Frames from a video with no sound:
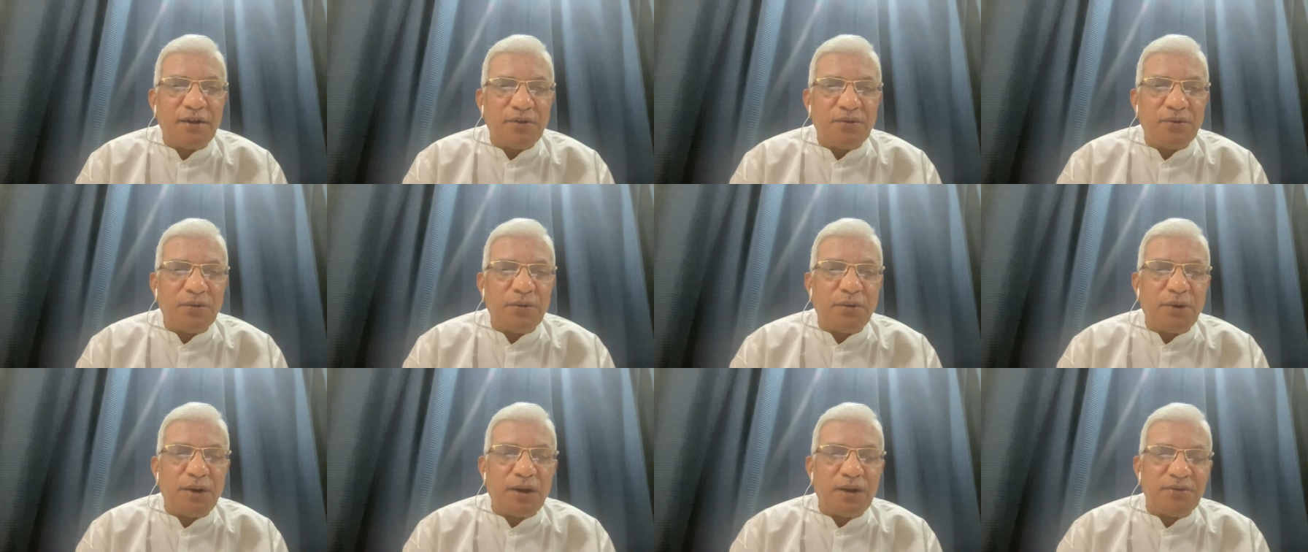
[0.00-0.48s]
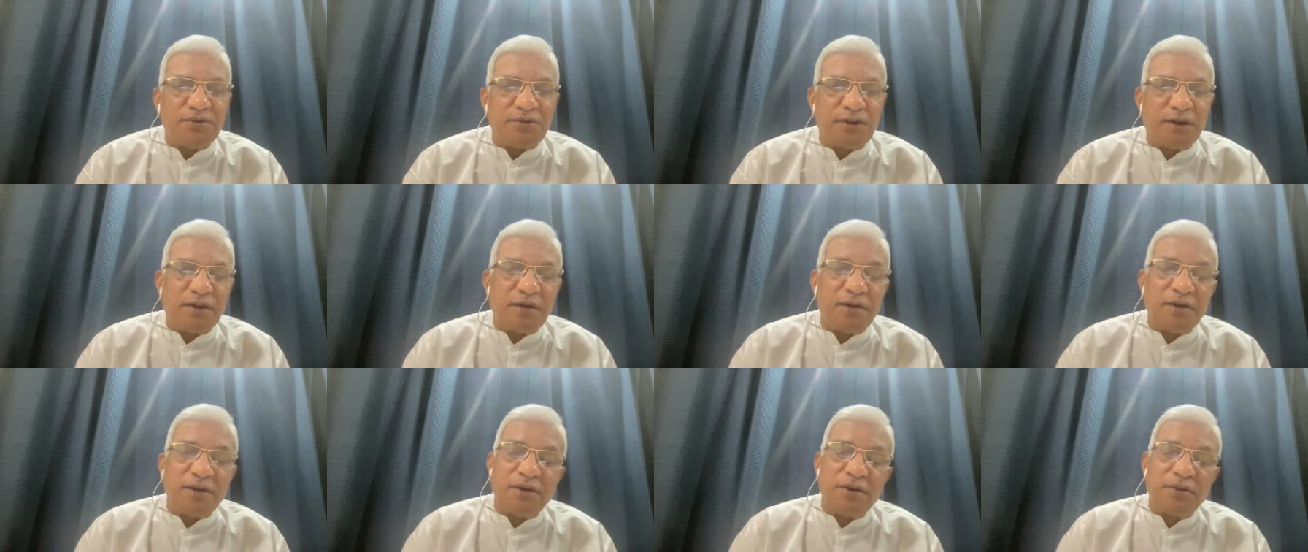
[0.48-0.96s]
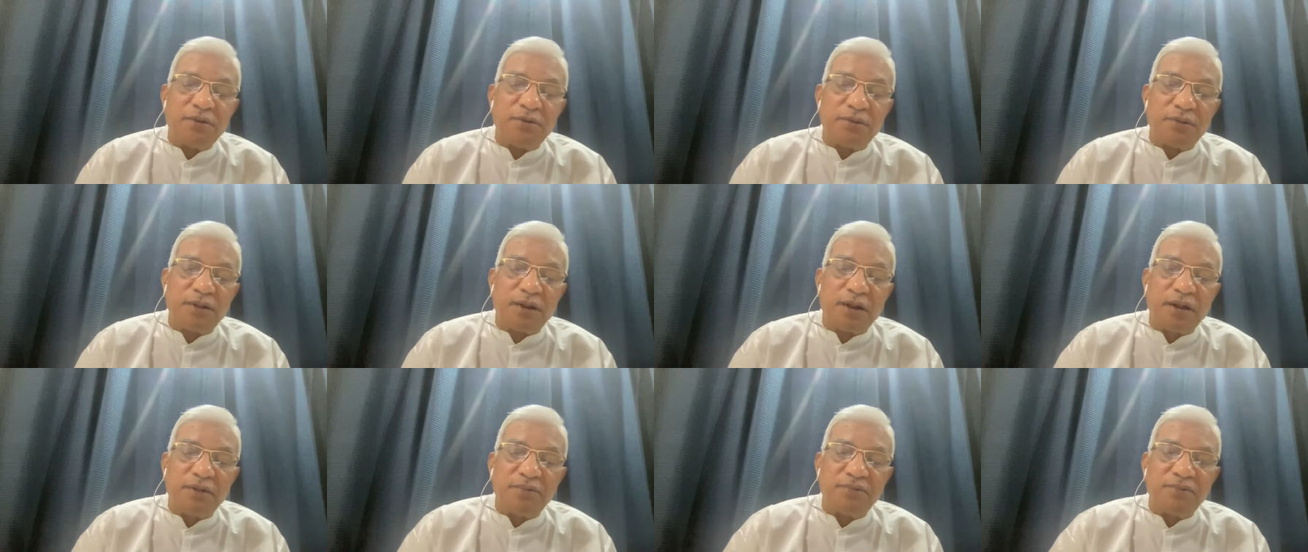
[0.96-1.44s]
yoga is entering into
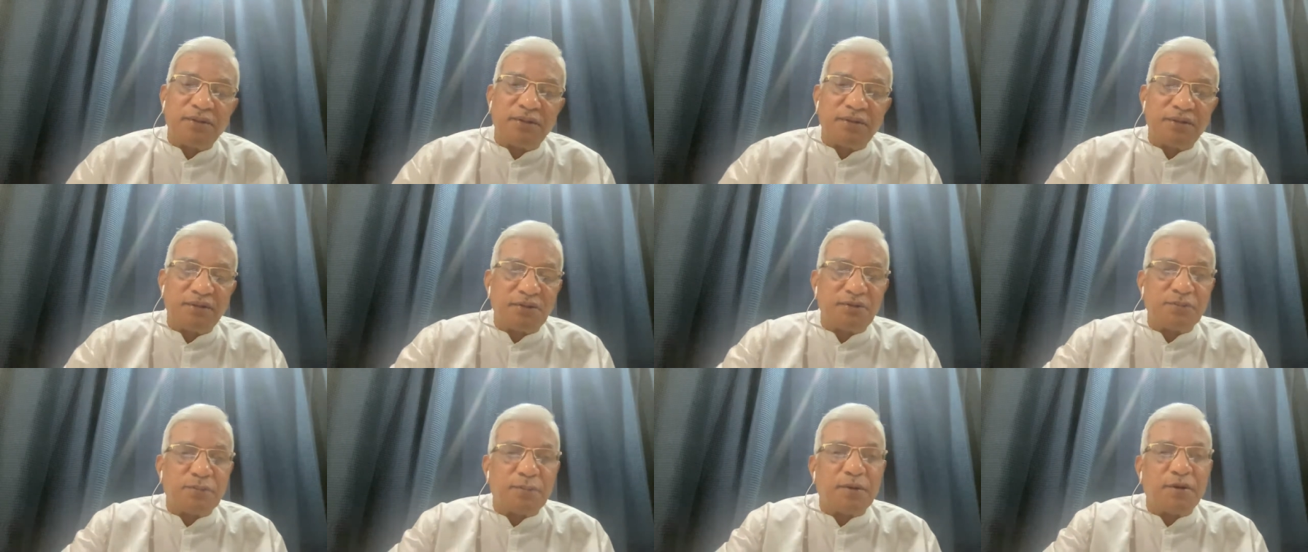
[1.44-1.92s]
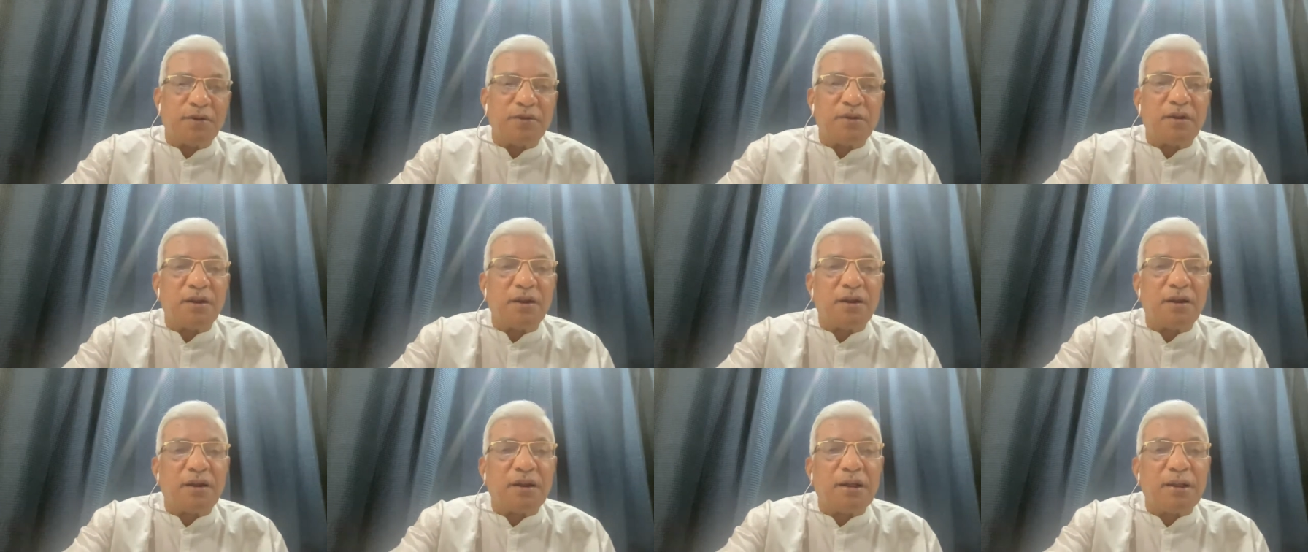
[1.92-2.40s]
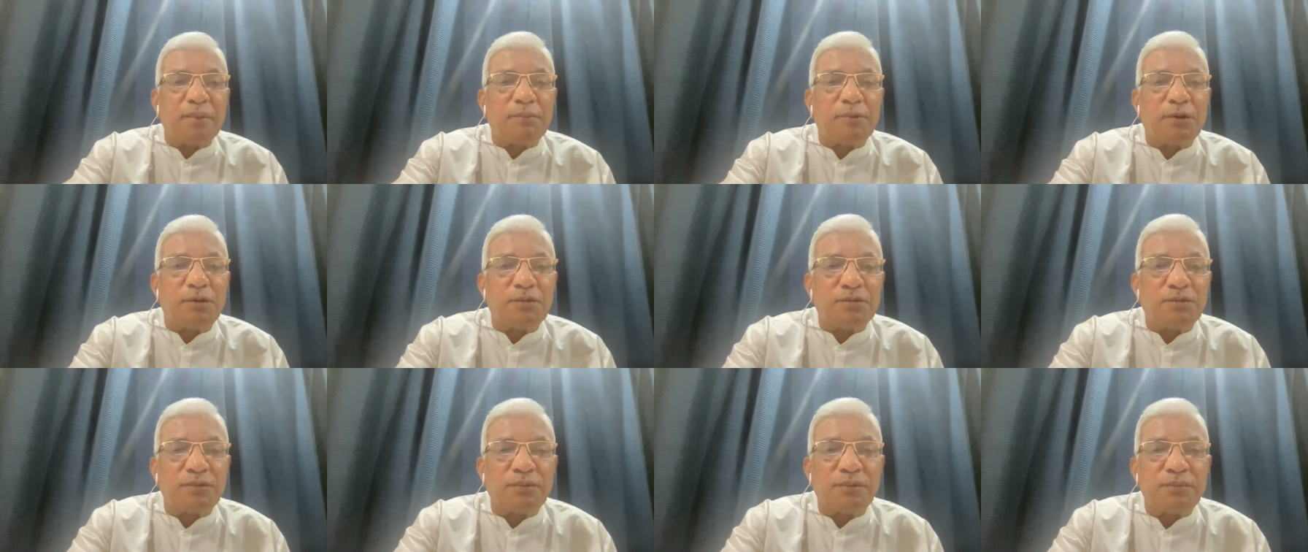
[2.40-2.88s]
the life in this particular time
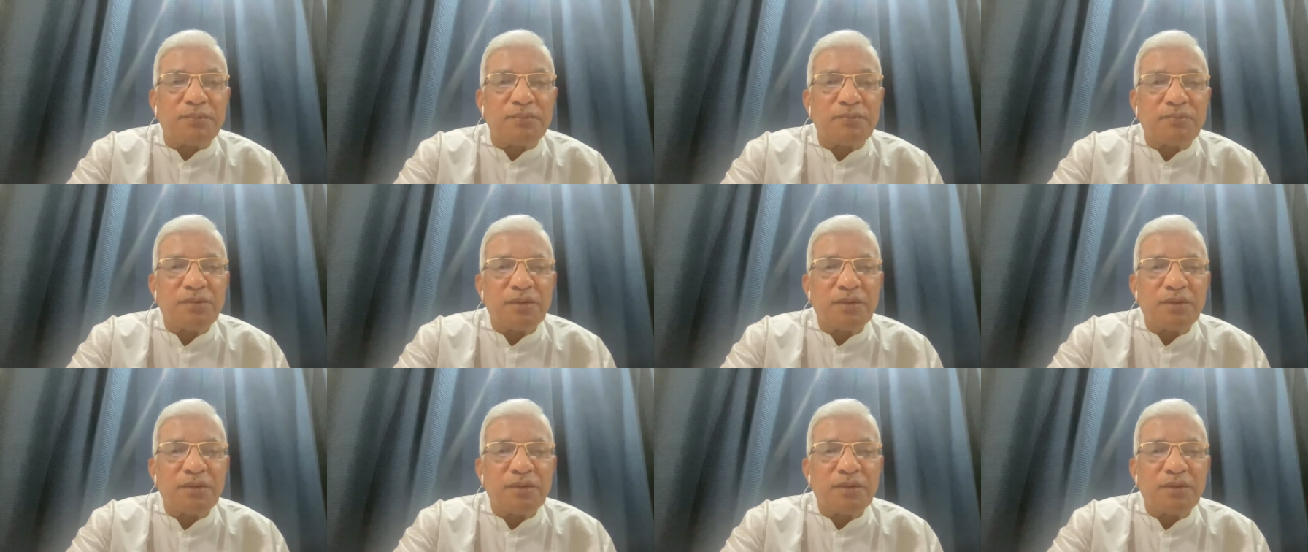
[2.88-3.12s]
also?